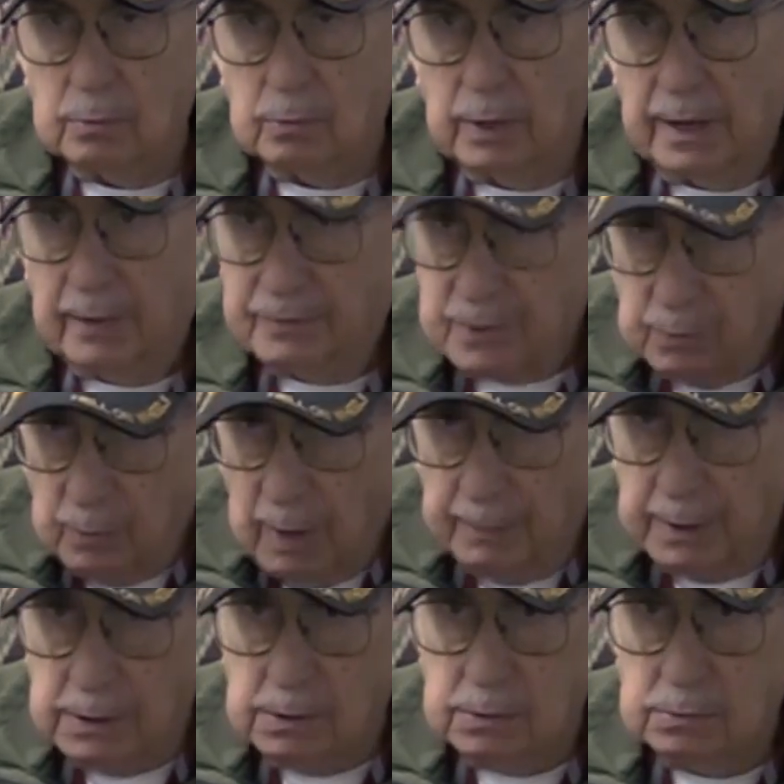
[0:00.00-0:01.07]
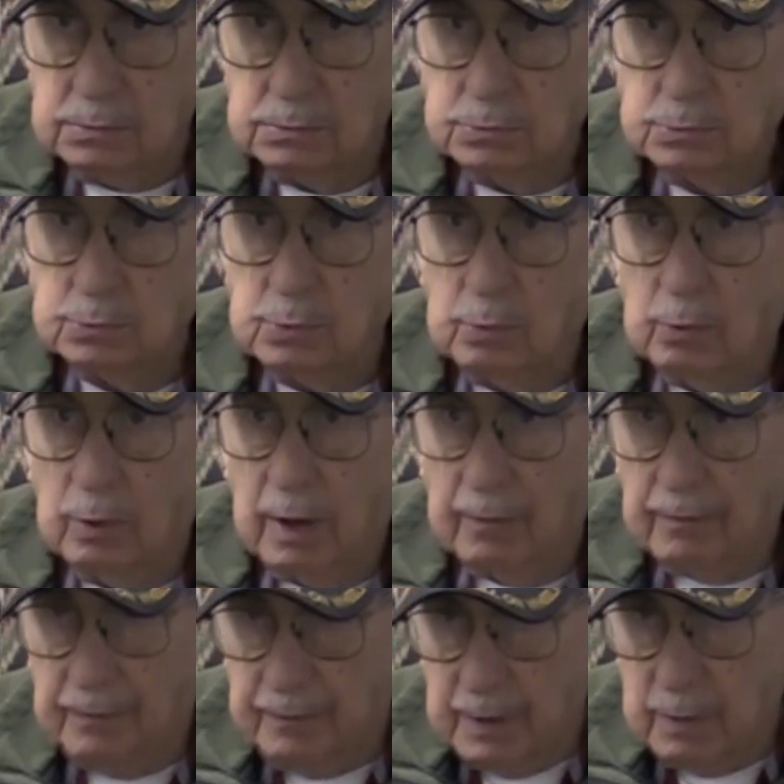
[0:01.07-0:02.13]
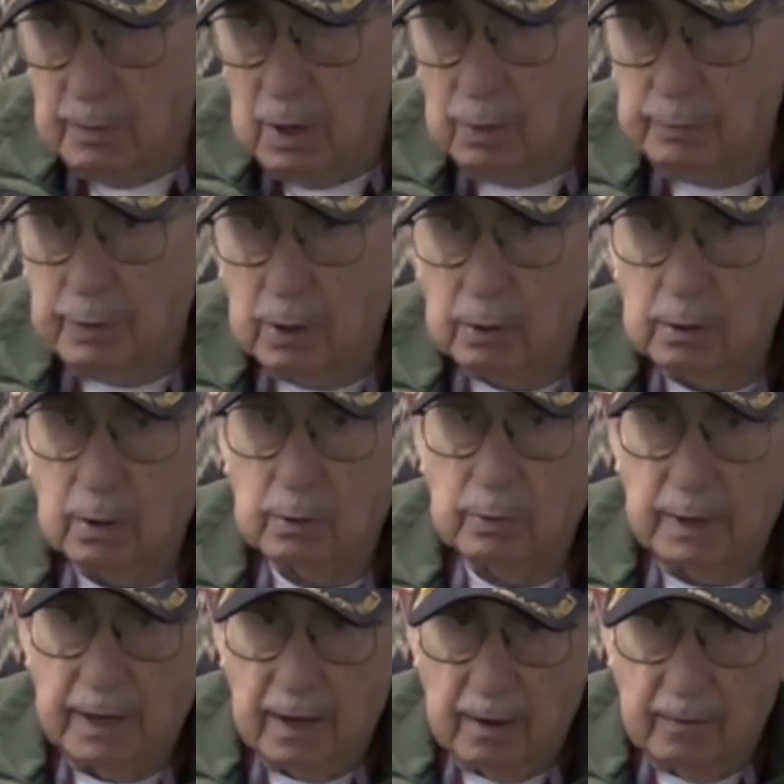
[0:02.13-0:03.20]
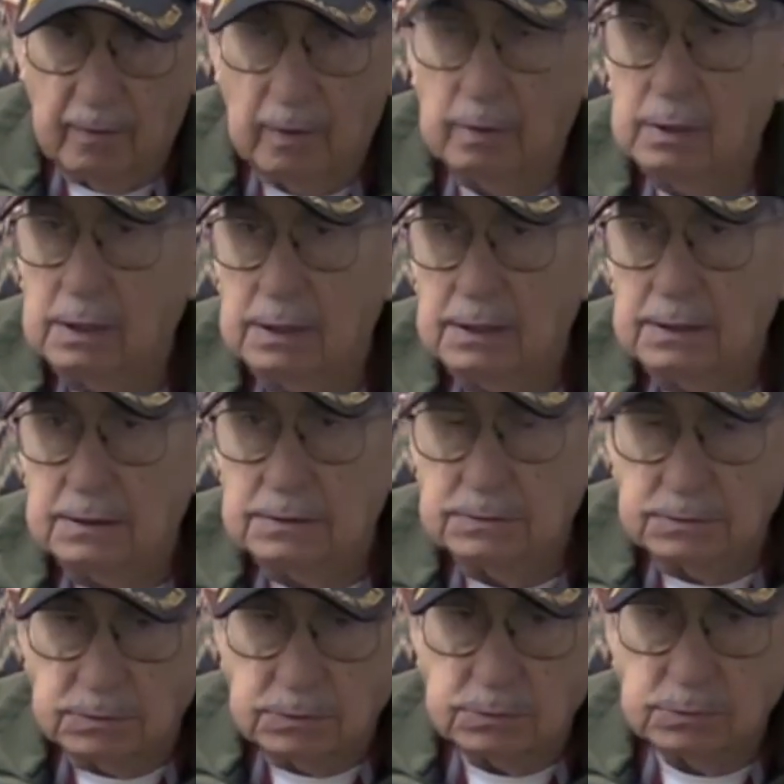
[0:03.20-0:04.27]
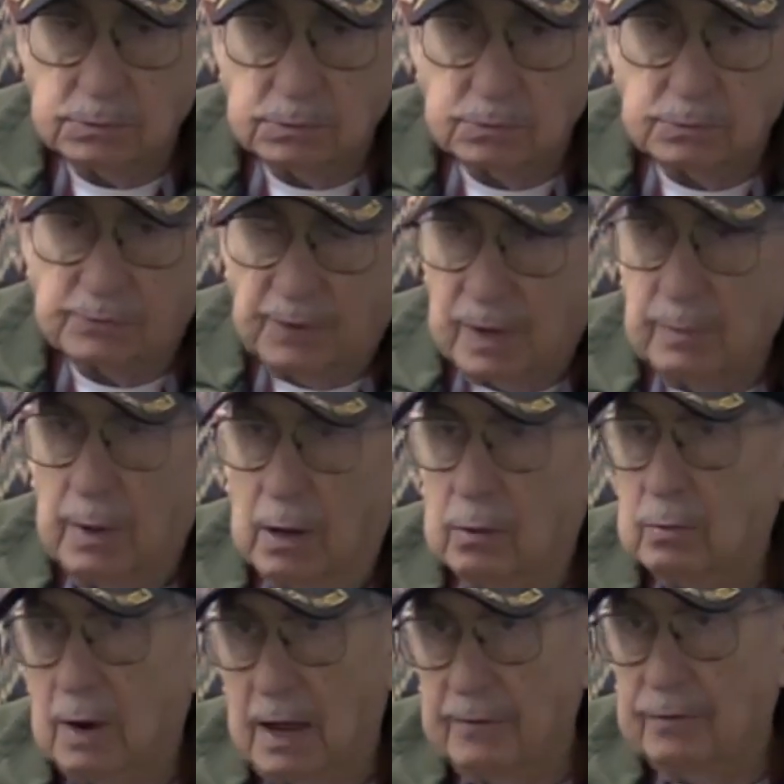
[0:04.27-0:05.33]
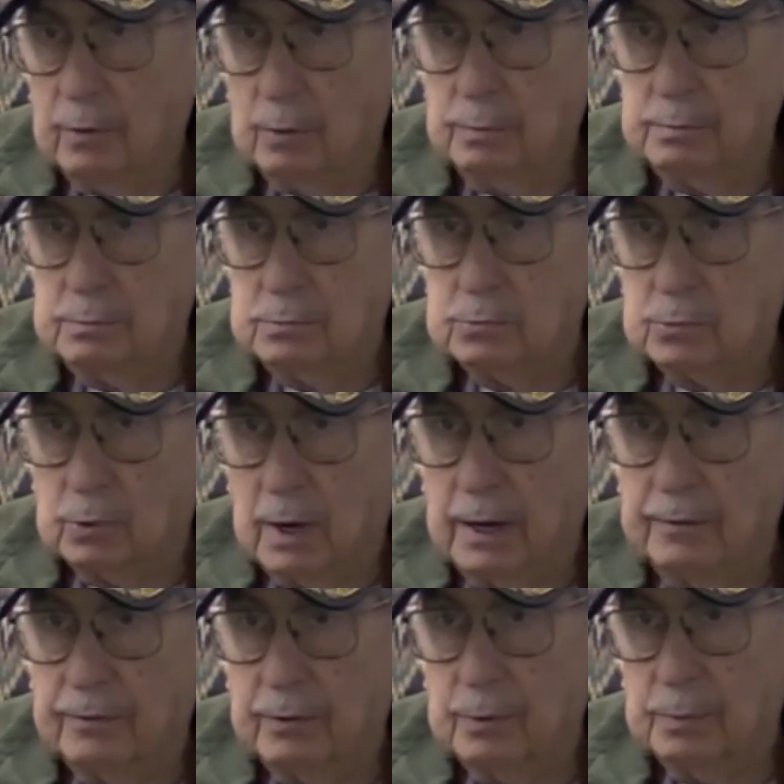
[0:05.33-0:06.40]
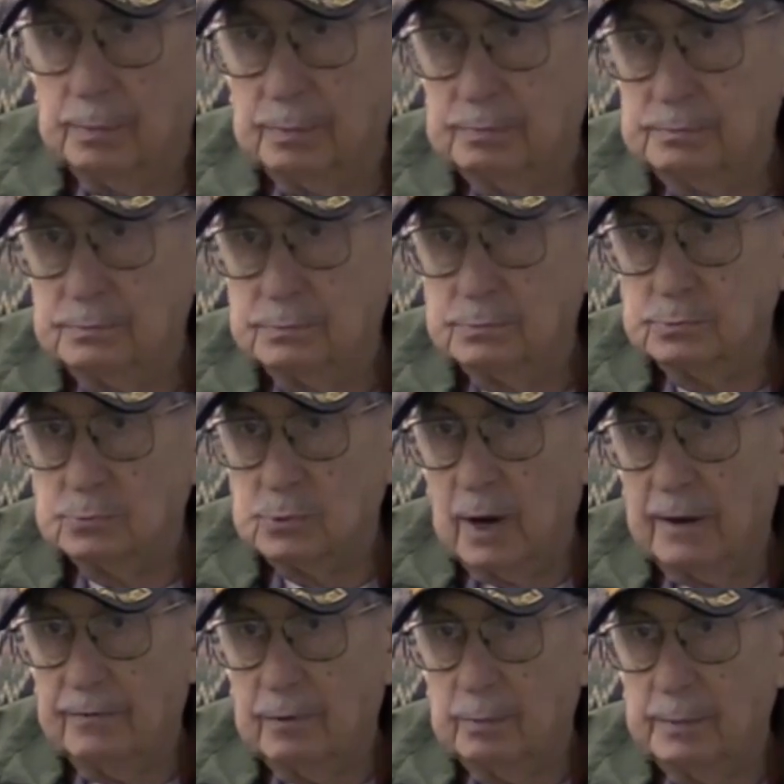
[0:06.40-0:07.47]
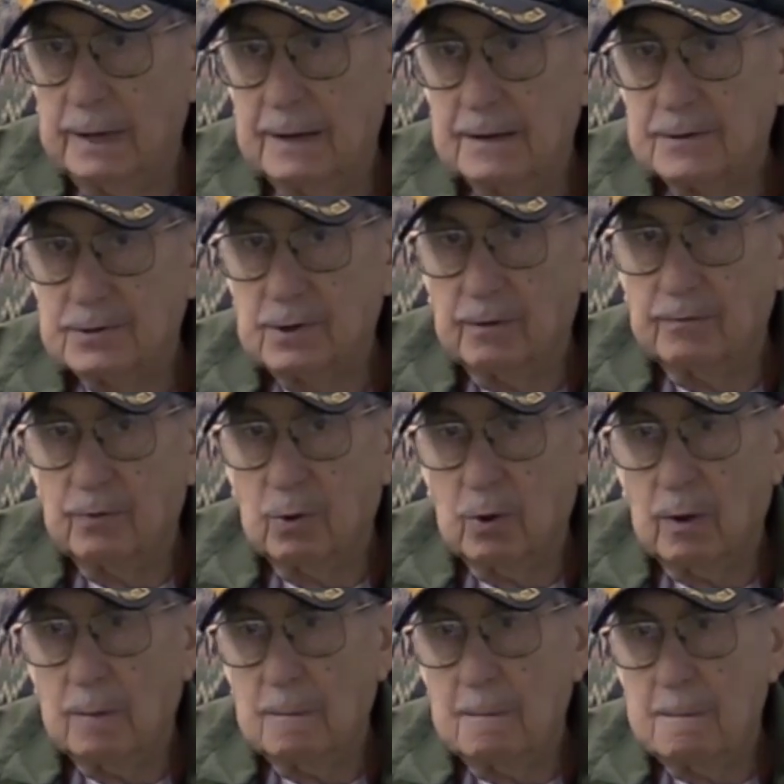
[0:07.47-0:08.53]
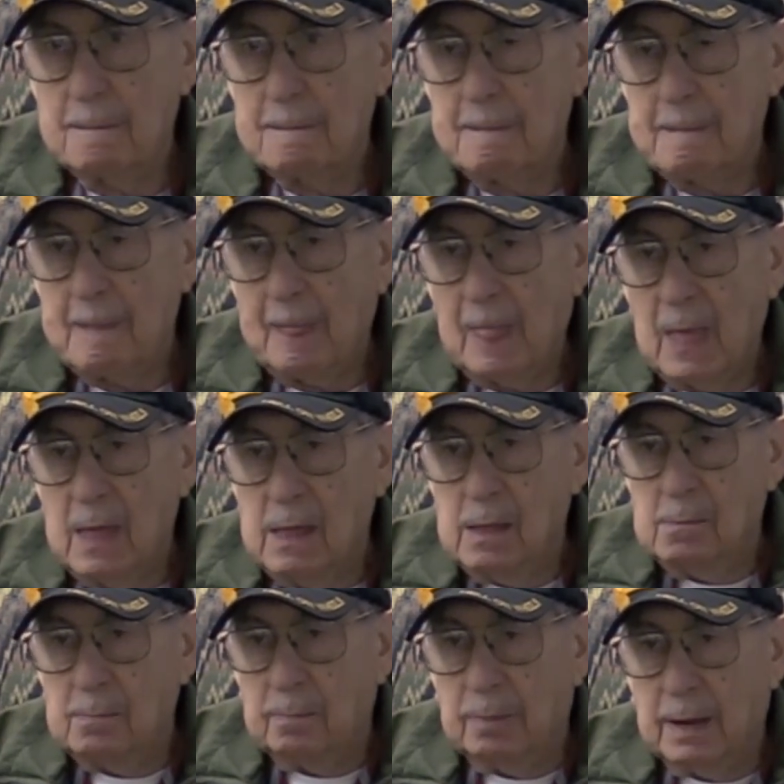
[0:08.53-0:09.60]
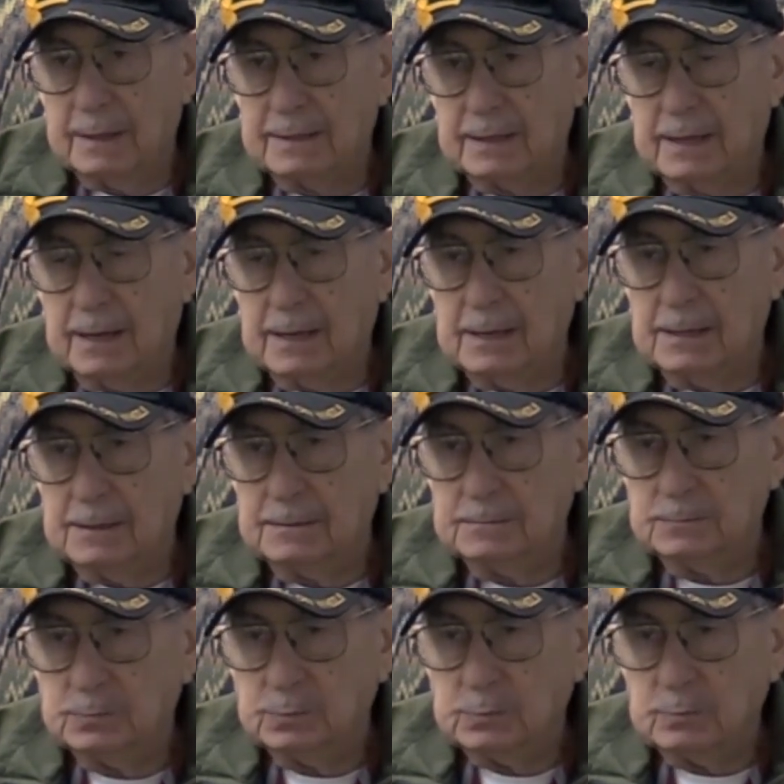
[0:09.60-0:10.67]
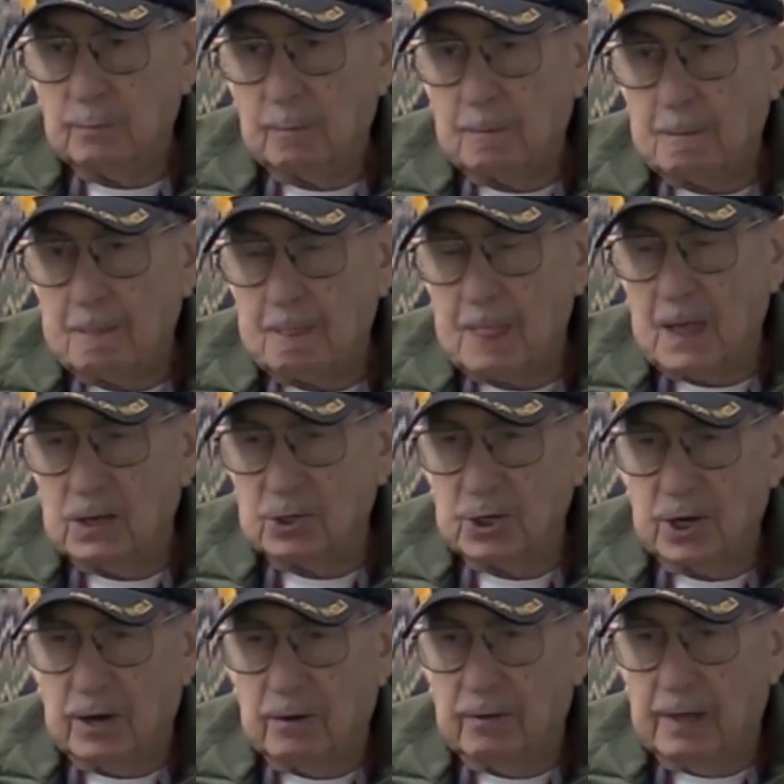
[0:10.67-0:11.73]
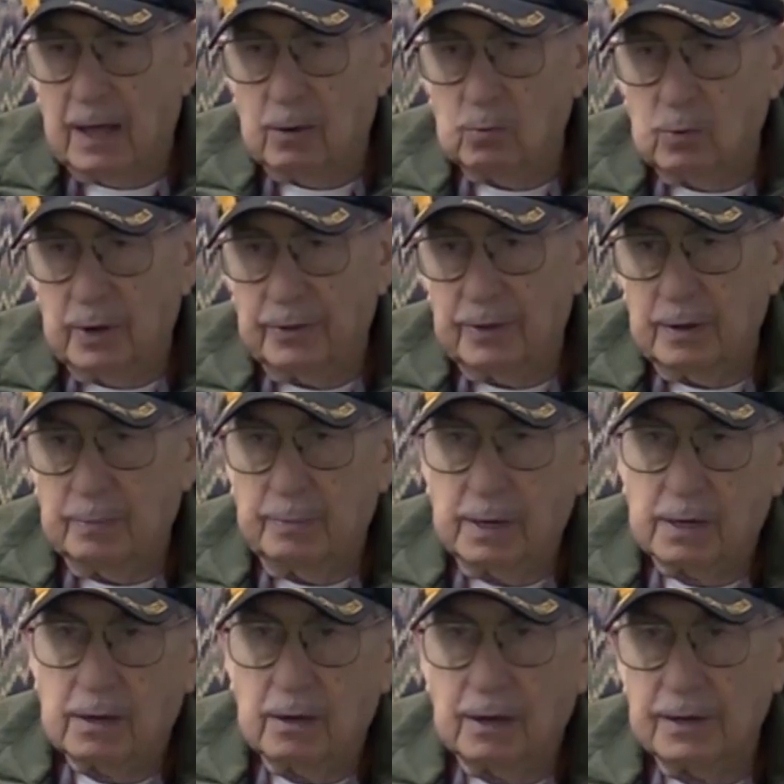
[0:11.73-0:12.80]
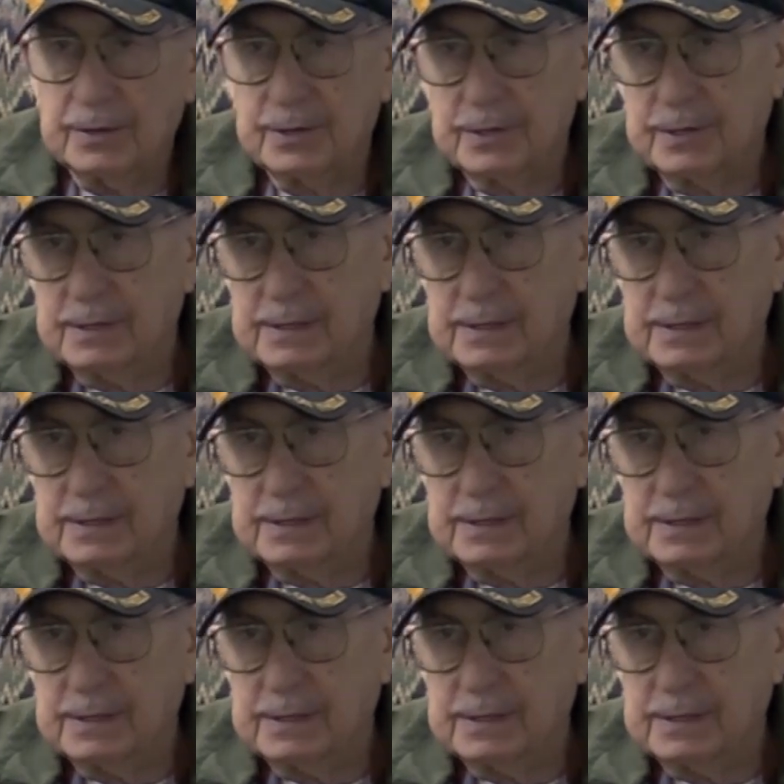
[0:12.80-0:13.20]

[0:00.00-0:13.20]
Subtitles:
We have some women. We have a female bugler. We have a female rifleman, and so forth. But I'll share that with you because